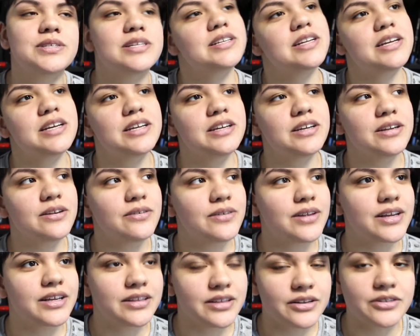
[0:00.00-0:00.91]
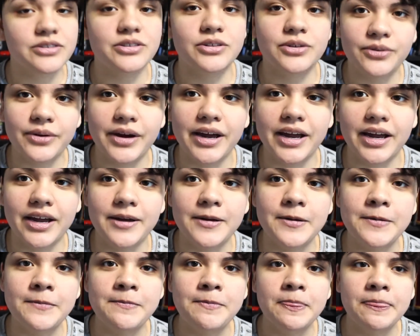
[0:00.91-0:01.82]
and you know, like there's a great
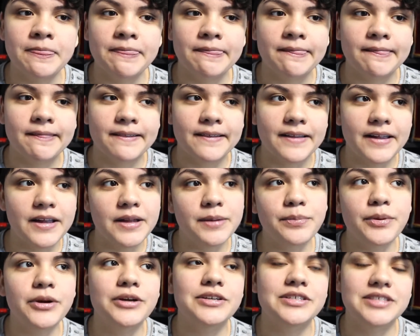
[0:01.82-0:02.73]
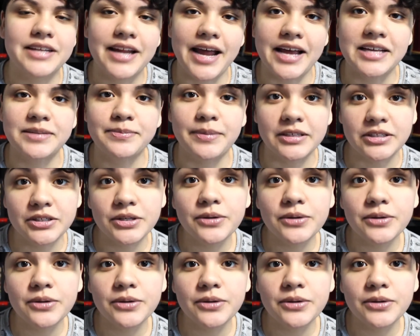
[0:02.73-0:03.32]
in-person aspect